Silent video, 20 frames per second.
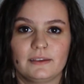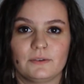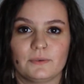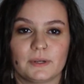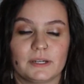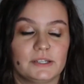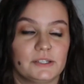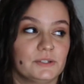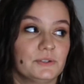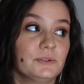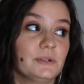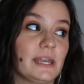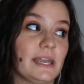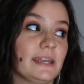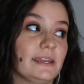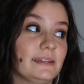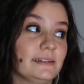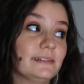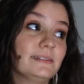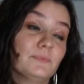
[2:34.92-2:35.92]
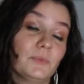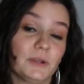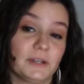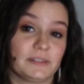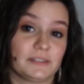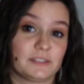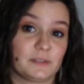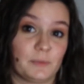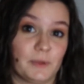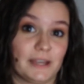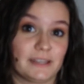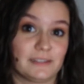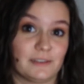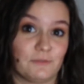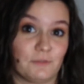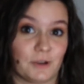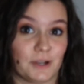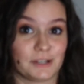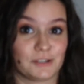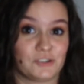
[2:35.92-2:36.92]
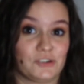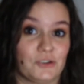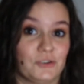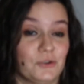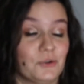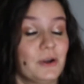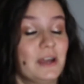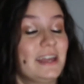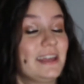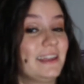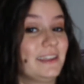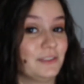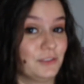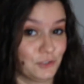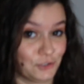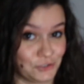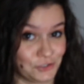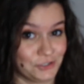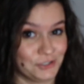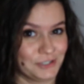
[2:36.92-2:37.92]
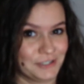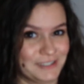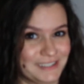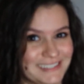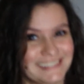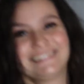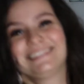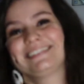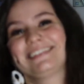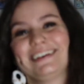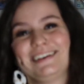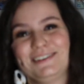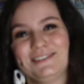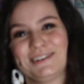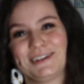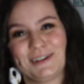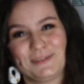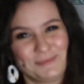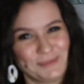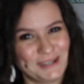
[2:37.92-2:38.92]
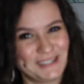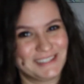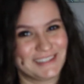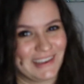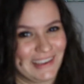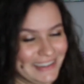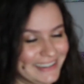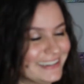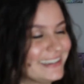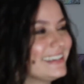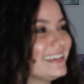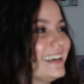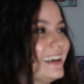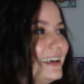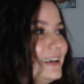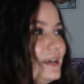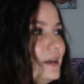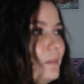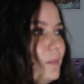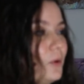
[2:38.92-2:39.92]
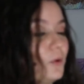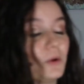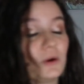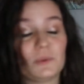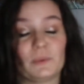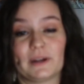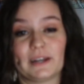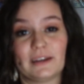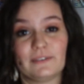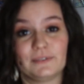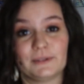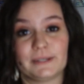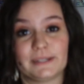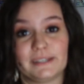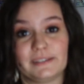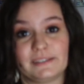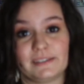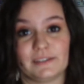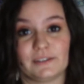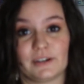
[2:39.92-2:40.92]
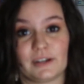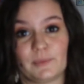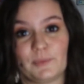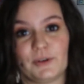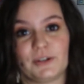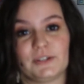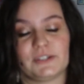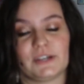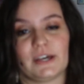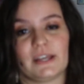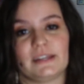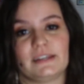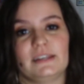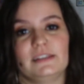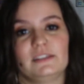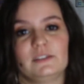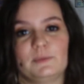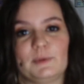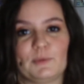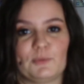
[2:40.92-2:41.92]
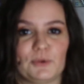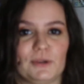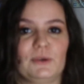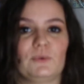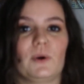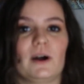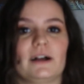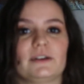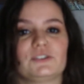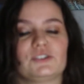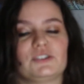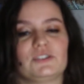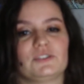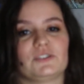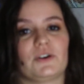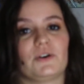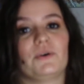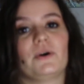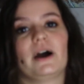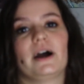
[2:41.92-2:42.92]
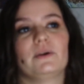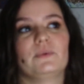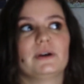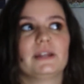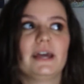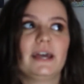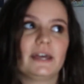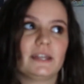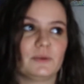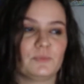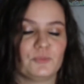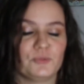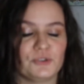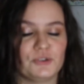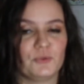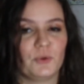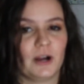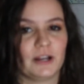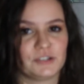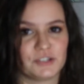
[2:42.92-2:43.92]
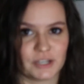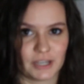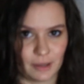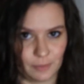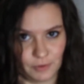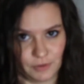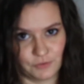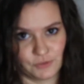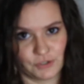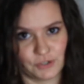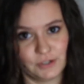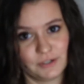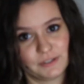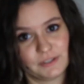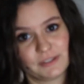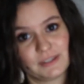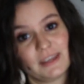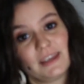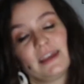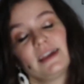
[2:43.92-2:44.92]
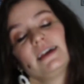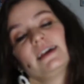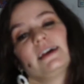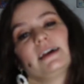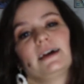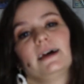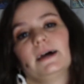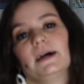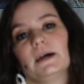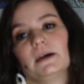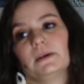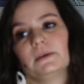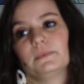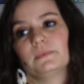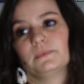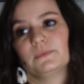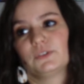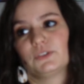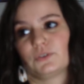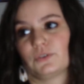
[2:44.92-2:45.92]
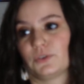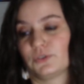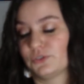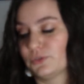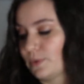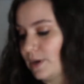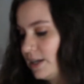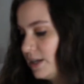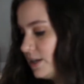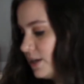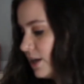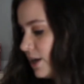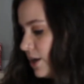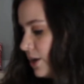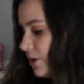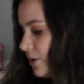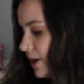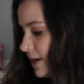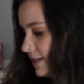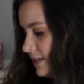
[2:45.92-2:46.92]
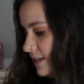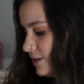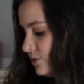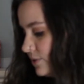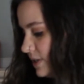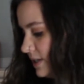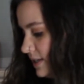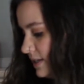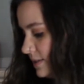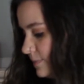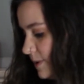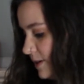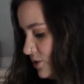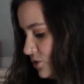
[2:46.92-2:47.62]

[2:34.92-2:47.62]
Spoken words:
you want to do, and one of the supplies I forgot to show you, the shirt that you're going to print on, or whatever it is that you're going to print on, needs to be pre-washed. So I went ahead and pre-washed a couple of shirts. So those are ready to go. I degreased my